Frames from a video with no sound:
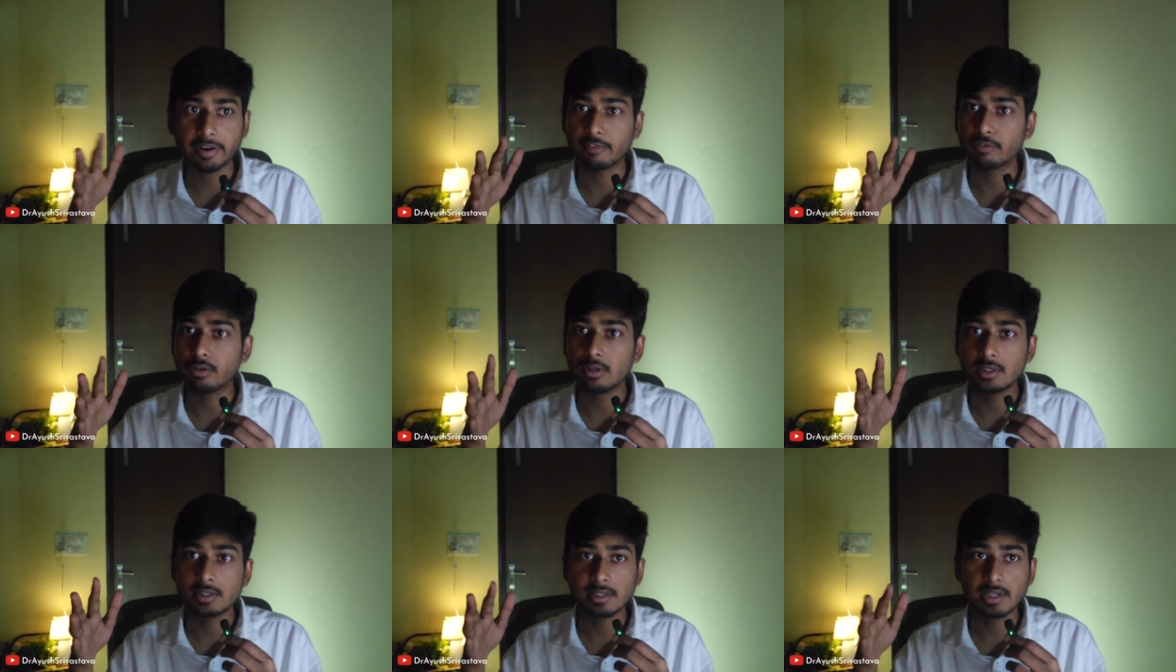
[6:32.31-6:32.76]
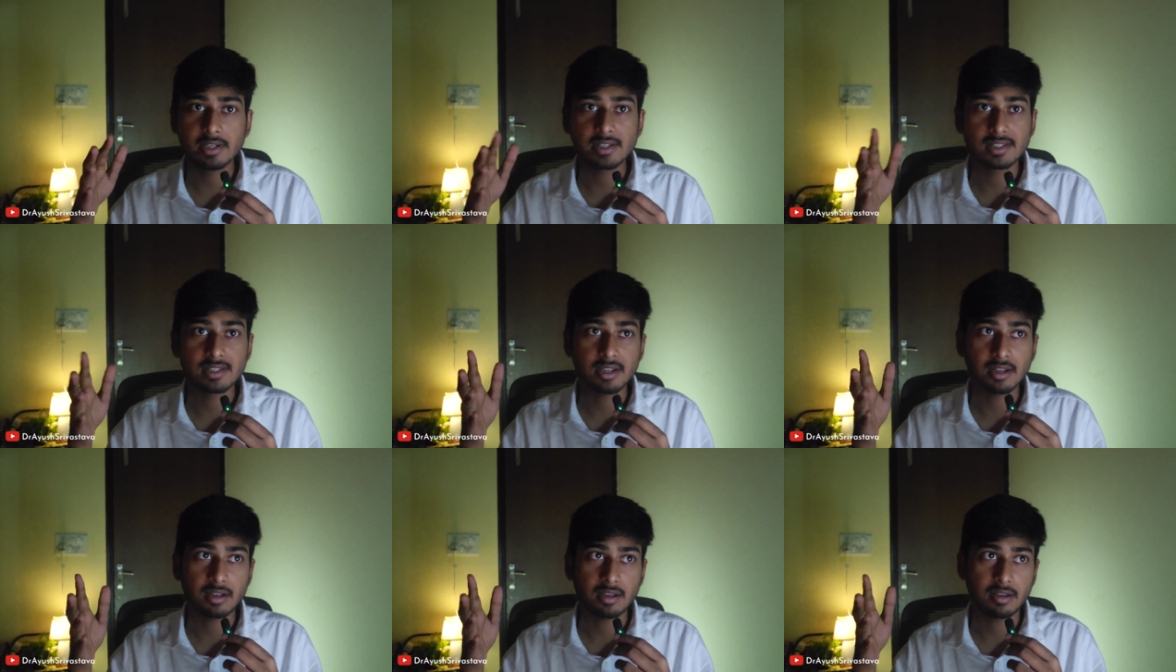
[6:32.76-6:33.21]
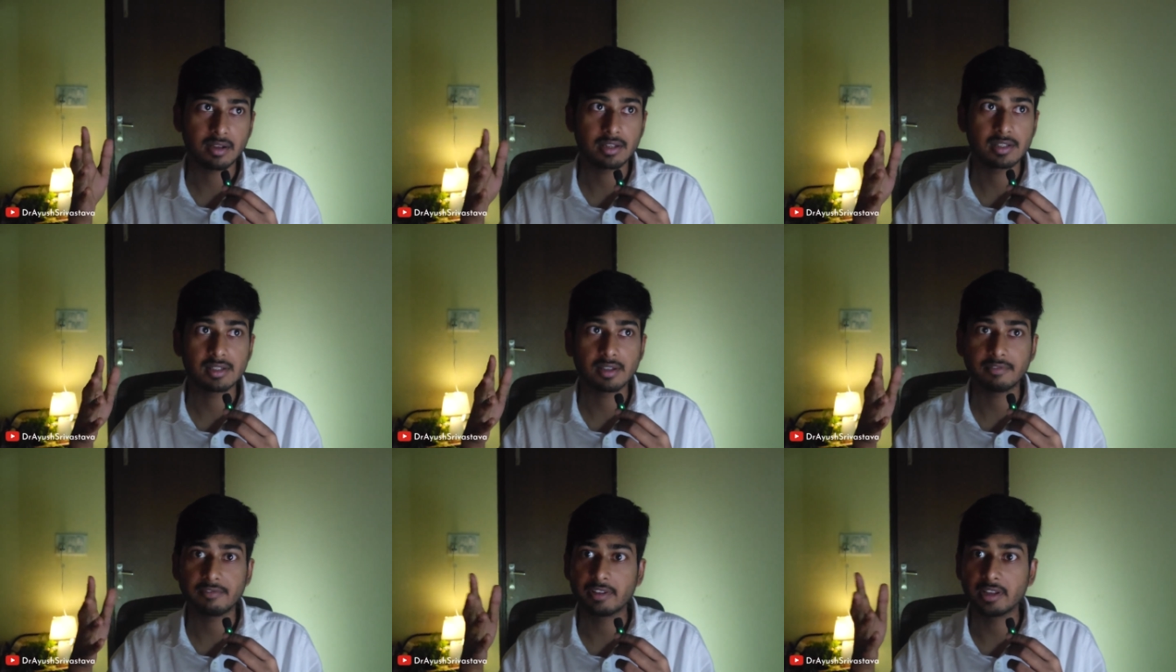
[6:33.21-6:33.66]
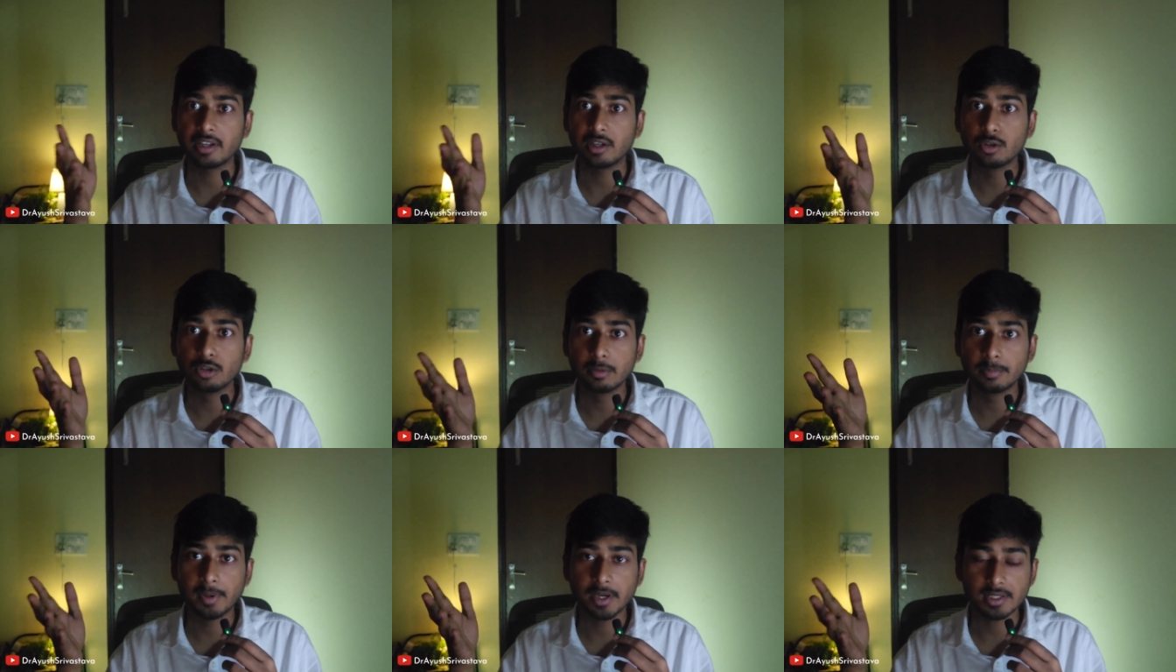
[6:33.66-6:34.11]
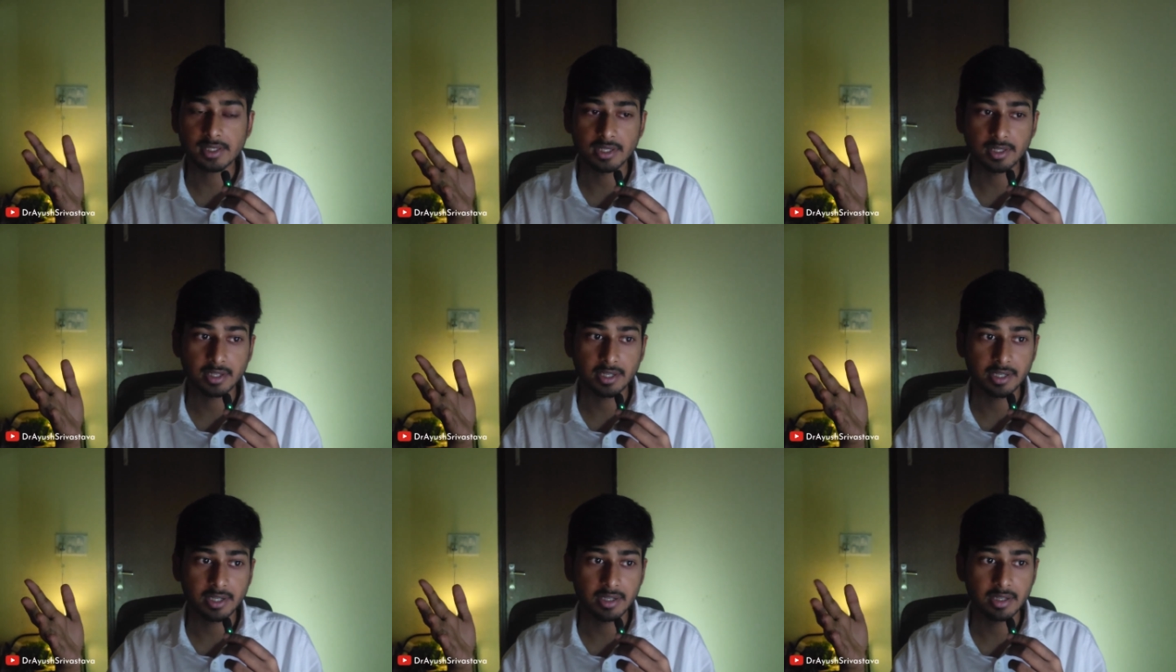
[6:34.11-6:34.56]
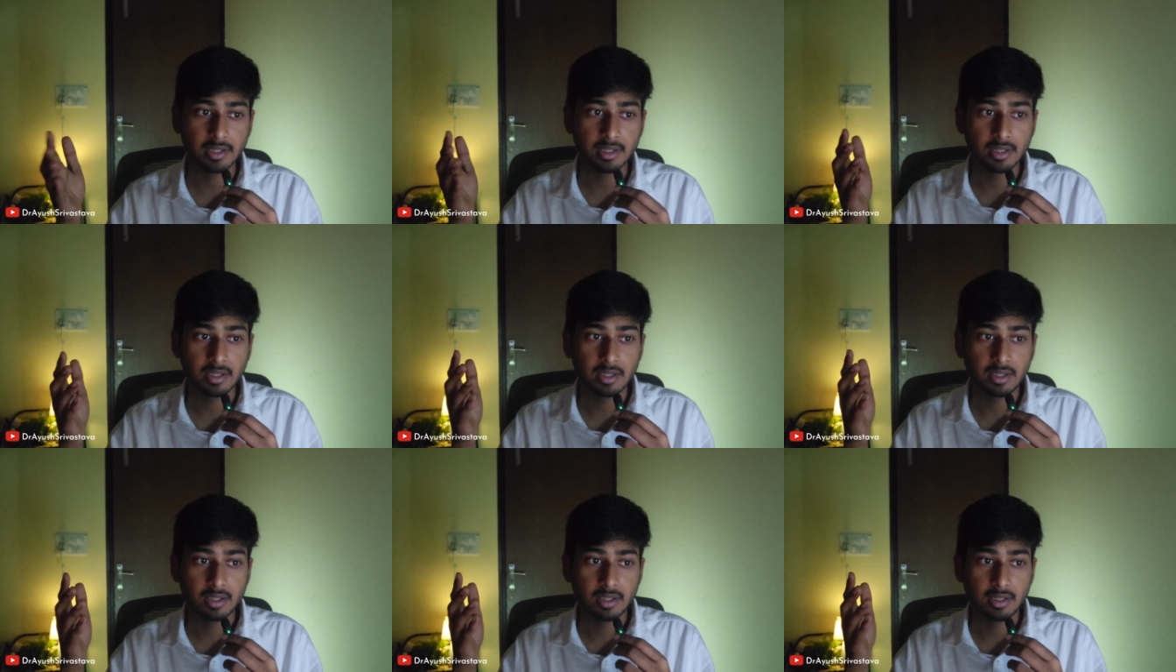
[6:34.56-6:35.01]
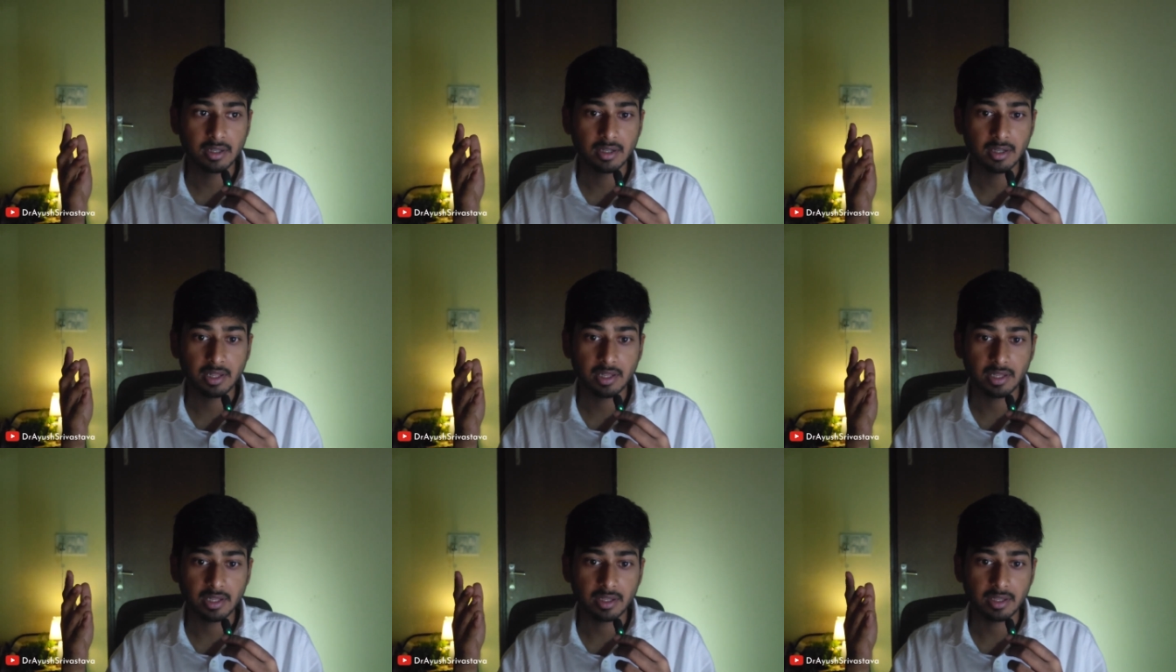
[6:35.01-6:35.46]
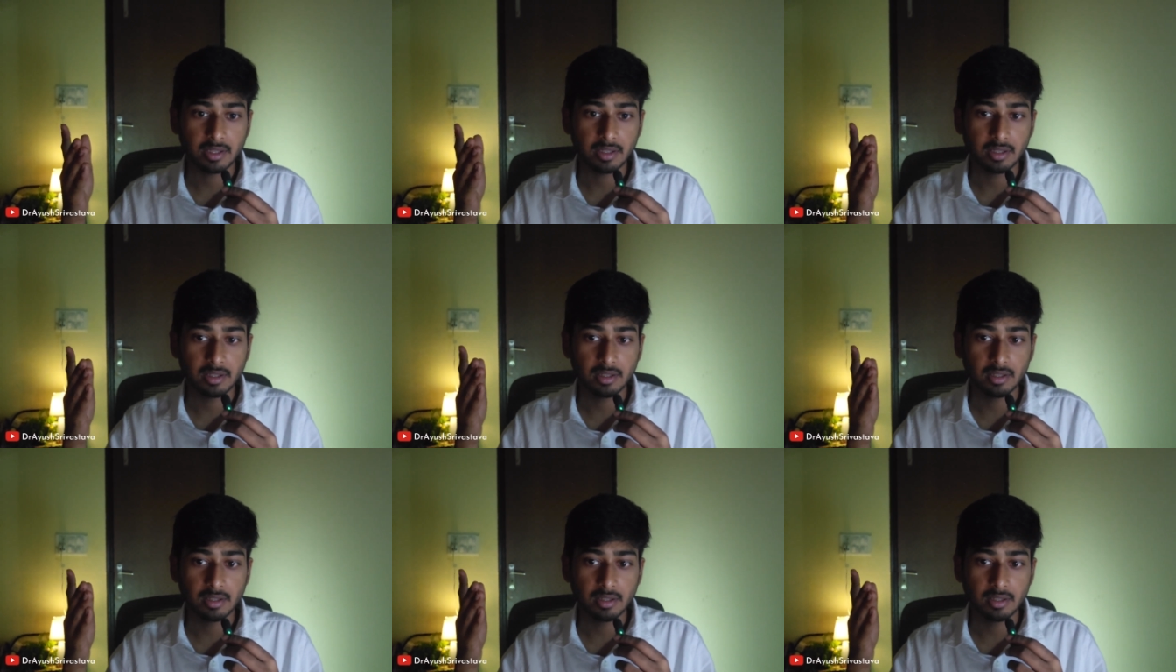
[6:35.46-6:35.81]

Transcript: I wouldn't say it's a it's a very good passing rate. Like,